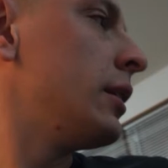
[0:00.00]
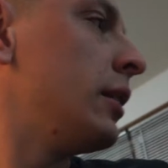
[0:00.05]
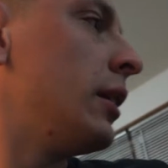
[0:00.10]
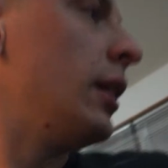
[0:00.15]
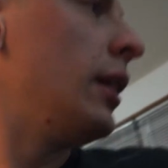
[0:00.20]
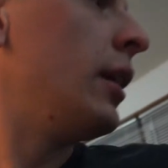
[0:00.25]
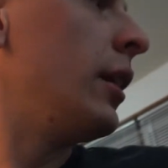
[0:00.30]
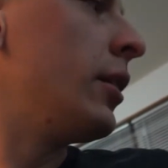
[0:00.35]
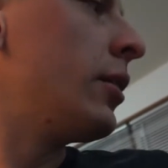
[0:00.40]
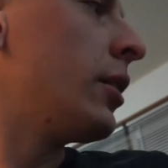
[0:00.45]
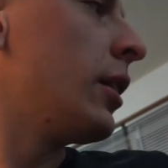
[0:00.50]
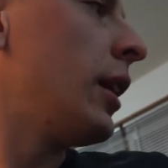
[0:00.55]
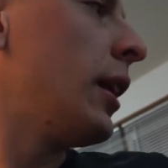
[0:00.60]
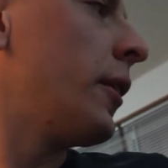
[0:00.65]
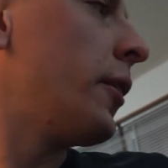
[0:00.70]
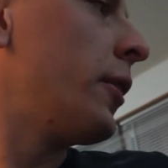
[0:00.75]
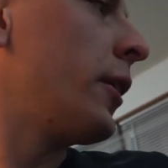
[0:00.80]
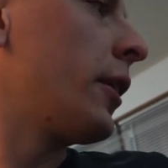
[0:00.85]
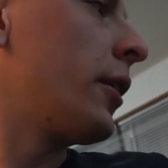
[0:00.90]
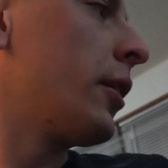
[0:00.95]
It is a
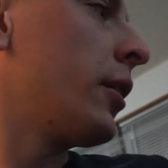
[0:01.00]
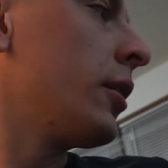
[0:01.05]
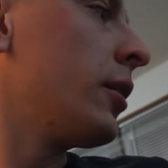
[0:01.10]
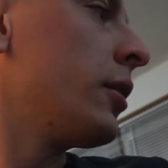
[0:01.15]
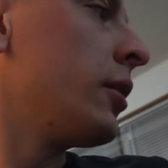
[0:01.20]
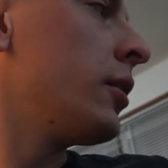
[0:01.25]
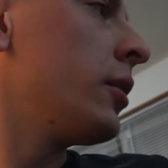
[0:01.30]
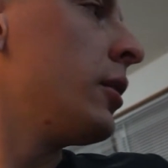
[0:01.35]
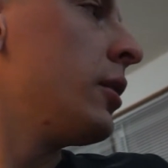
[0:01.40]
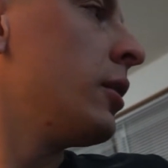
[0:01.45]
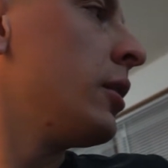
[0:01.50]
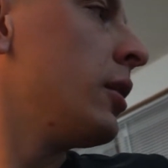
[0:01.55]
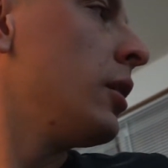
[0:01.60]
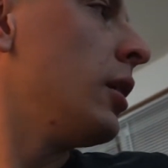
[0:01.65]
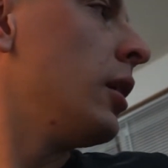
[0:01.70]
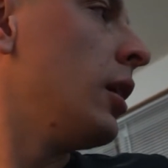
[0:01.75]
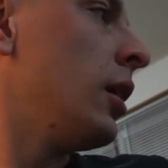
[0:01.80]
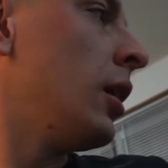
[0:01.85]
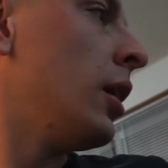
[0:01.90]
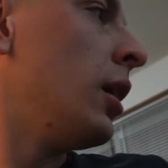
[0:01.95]
lot thicker,
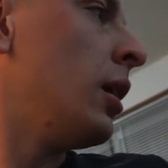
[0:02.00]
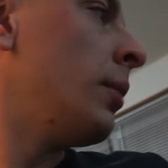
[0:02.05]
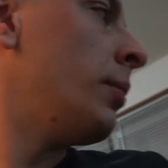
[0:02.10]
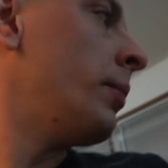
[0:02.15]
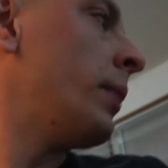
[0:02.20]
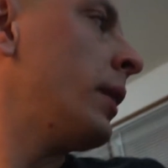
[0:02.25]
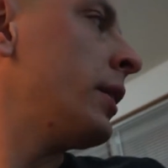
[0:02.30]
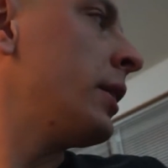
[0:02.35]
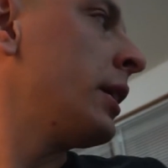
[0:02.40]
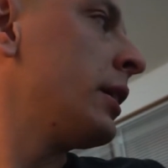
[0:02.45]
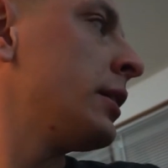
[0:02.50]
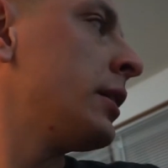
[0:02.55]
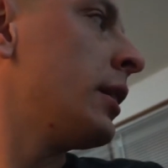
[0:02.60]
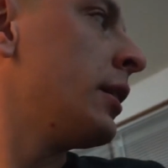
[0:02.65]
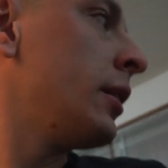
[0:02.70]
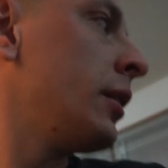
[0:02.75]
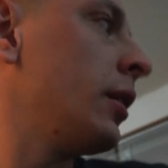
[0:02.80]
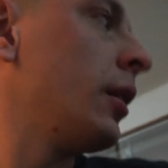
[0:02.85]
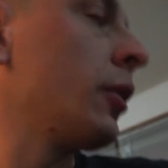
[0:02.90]
I think, than the